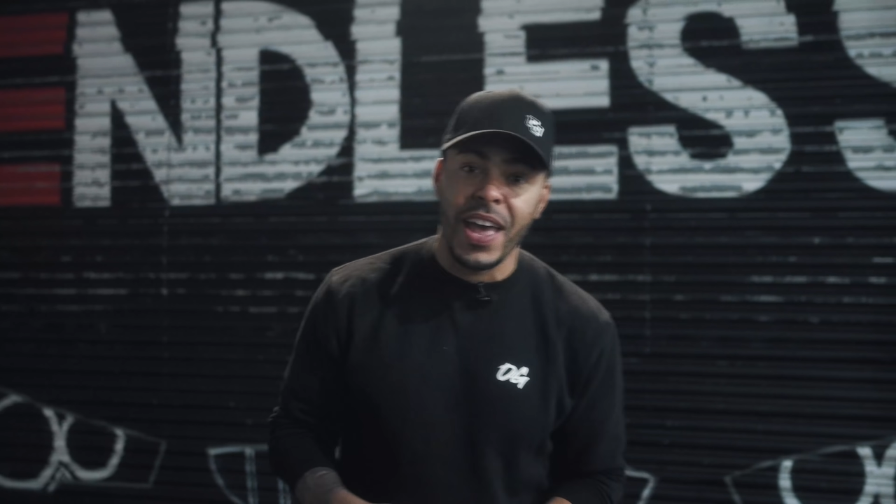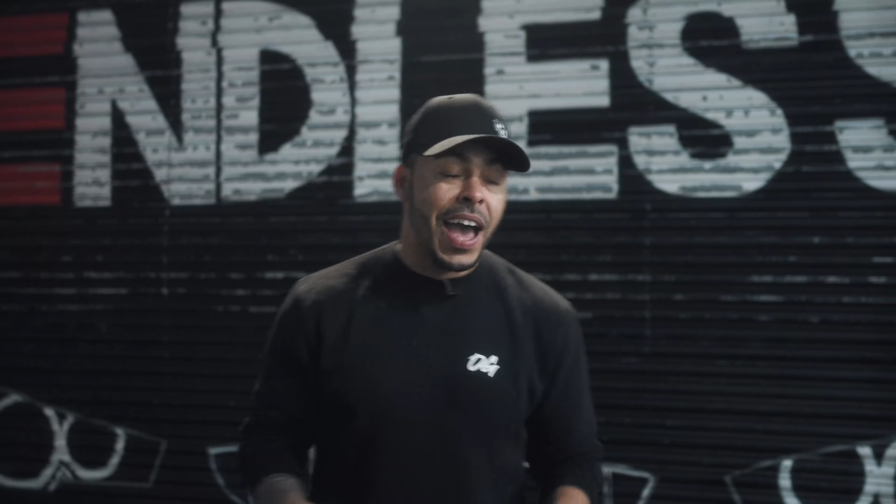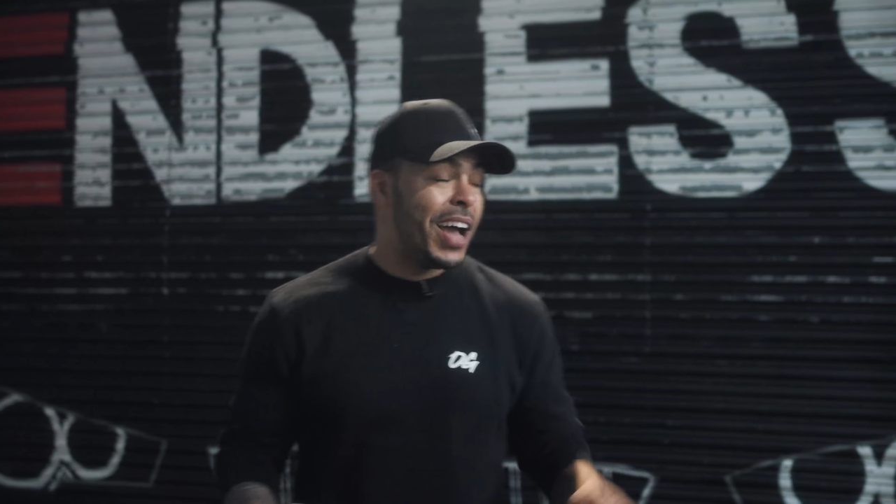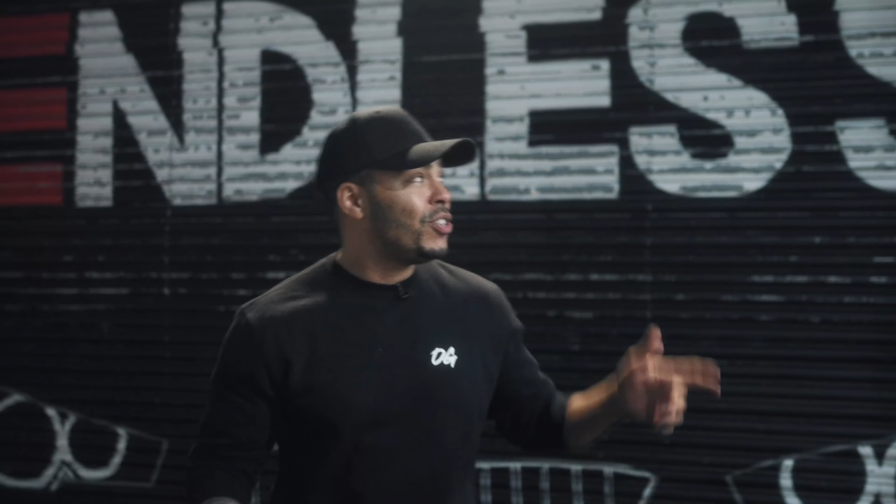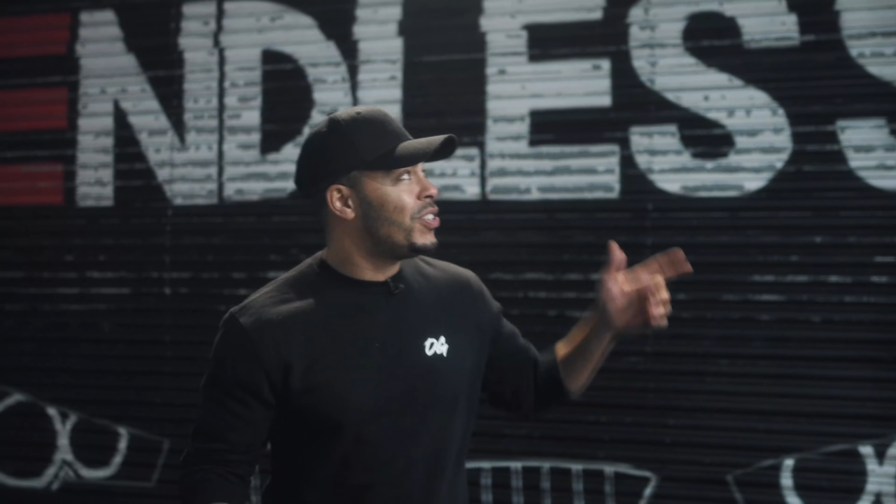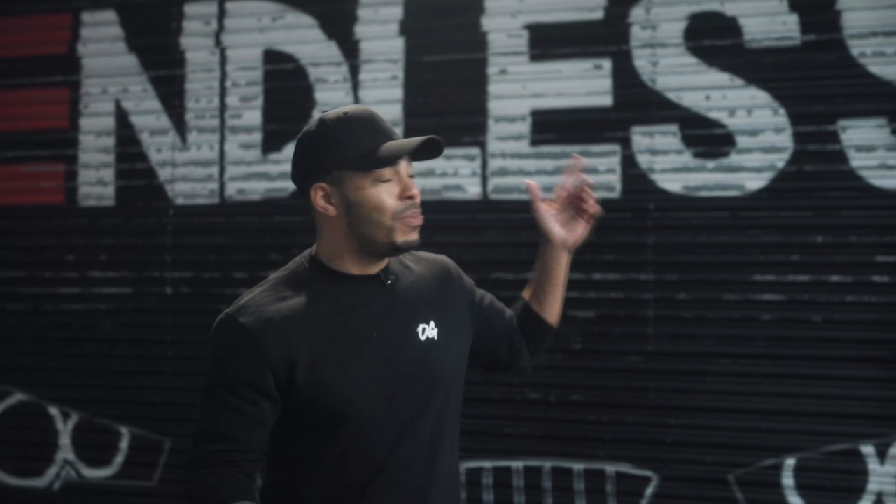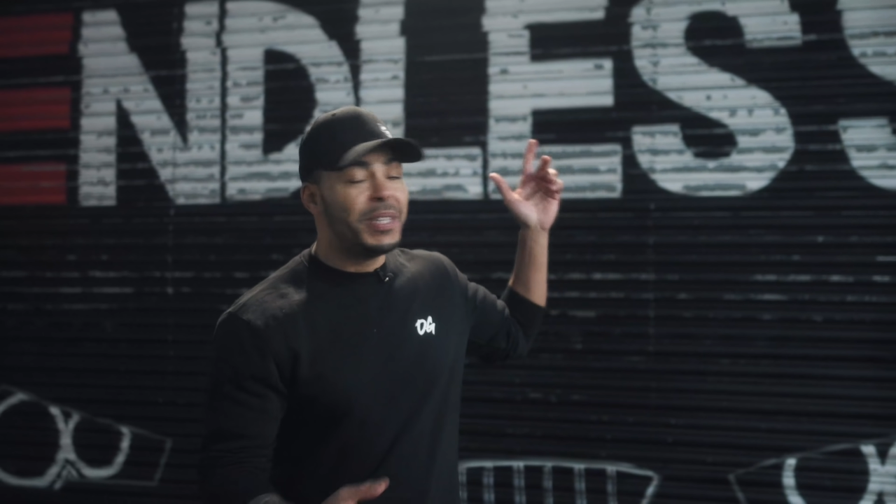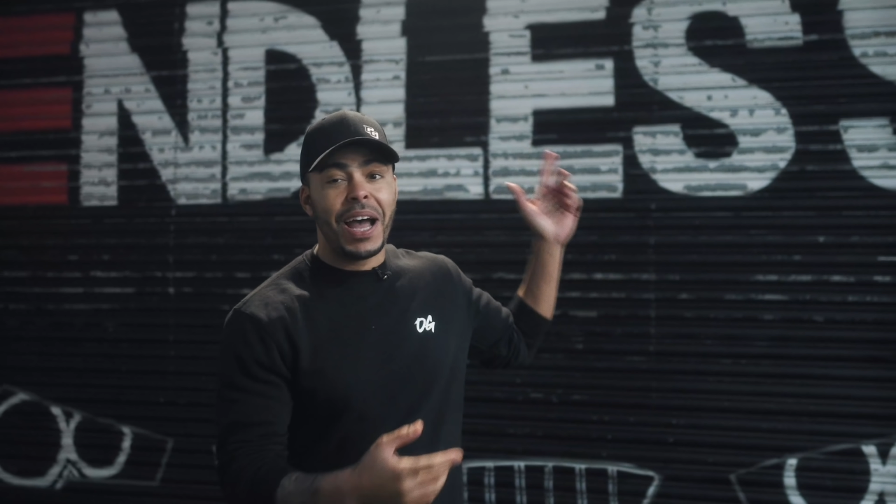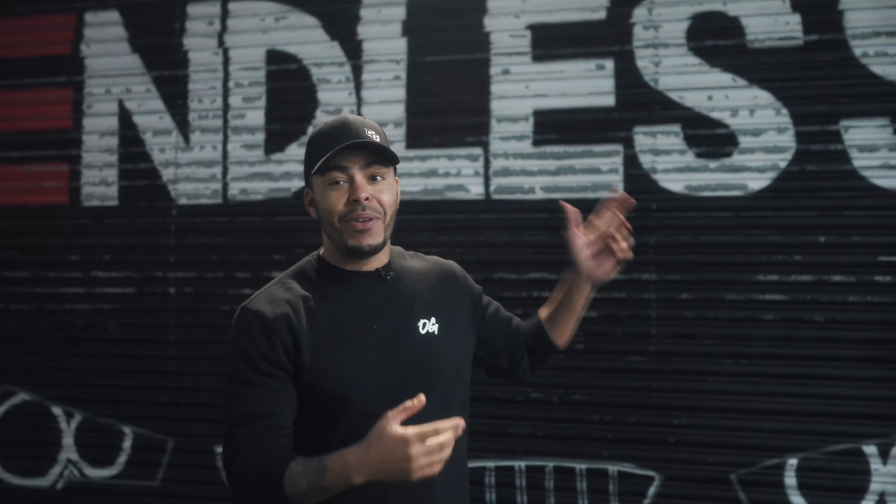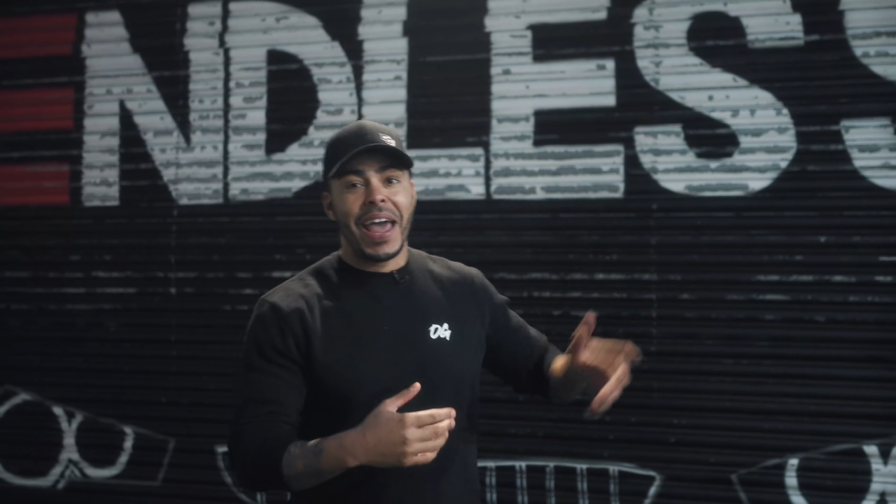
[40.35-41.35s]
As you see, we're
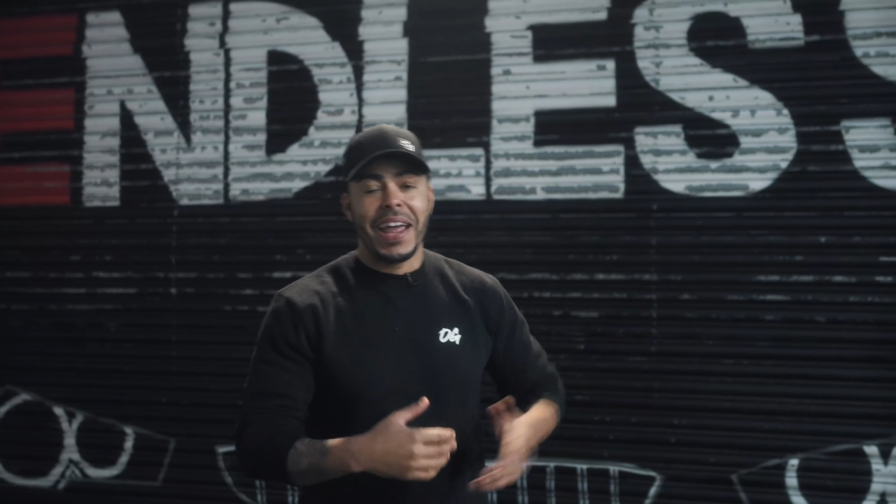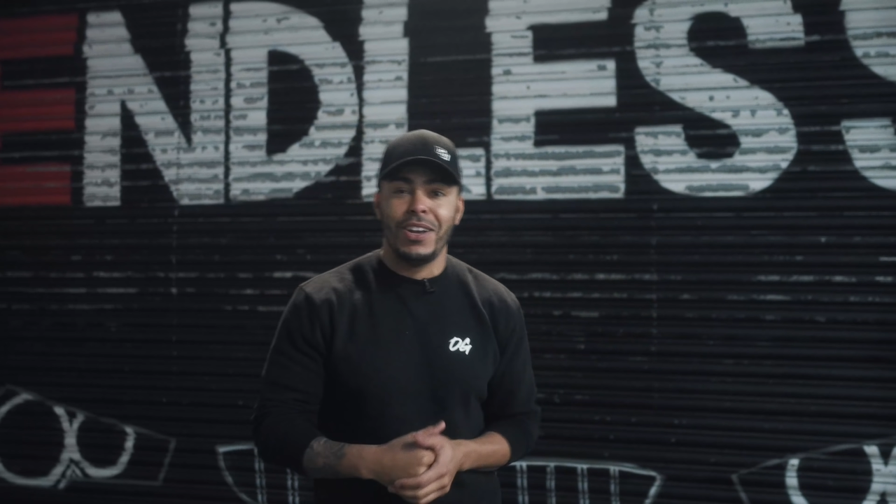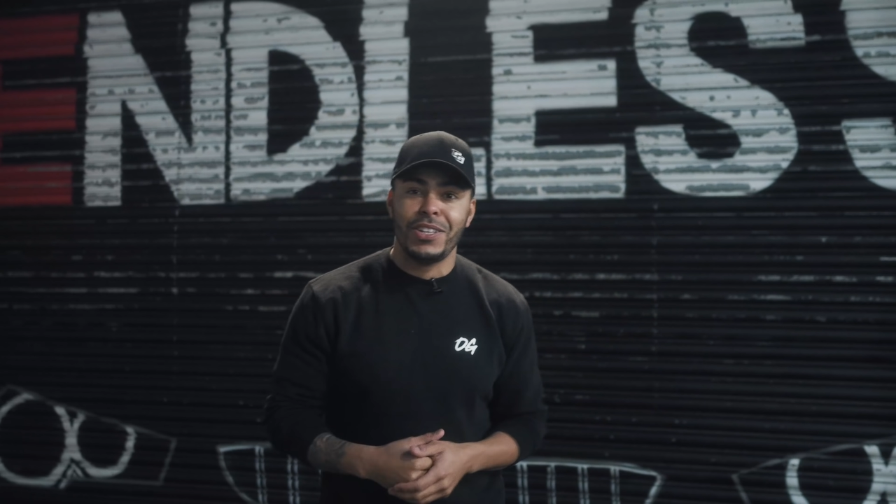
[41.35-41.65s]
down at Endless,